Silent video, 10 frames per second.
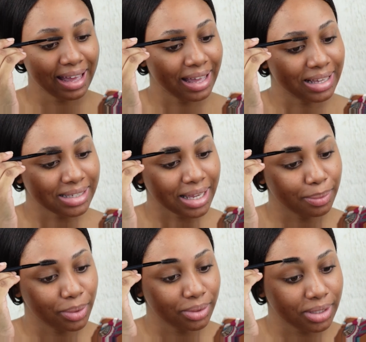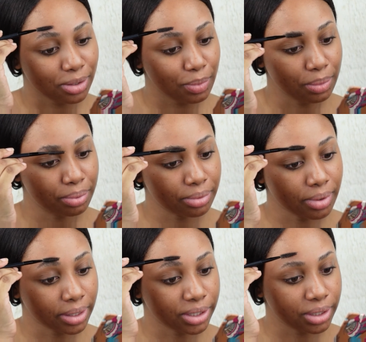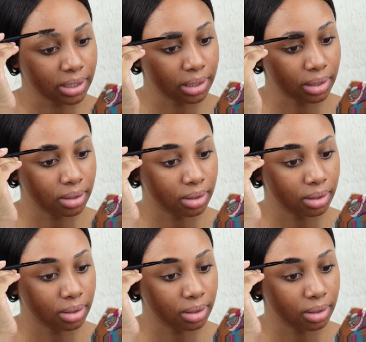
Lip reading: and I'm going to be brushing